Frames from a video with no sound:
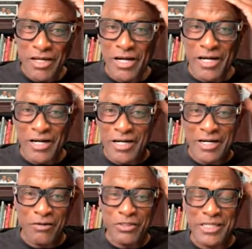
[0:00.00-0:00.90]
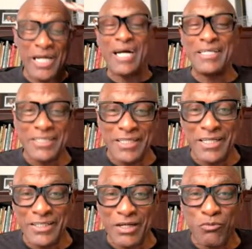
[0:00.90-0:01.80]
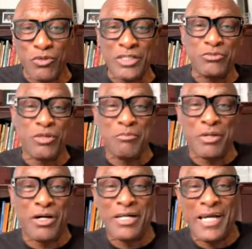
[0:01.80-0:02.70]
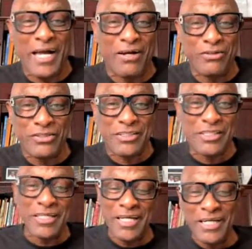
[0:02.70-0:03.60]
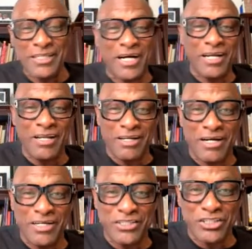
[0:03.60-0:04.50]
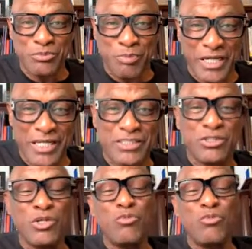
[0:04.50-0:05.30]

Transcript: uh, uh, with the idea that once we bought a house and got a larger space,